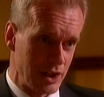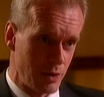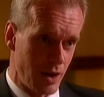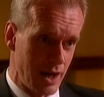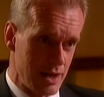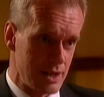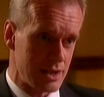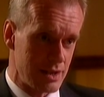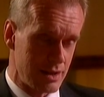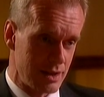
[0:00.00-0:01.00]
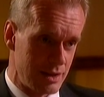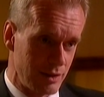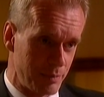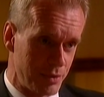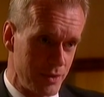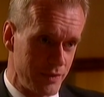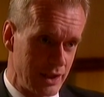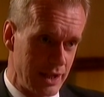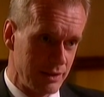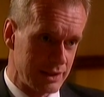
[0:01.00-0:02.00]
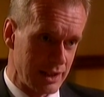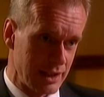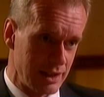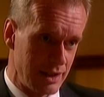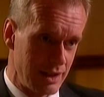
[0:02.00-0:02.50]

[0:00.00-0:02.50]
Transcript: You are innocent until proven guilty.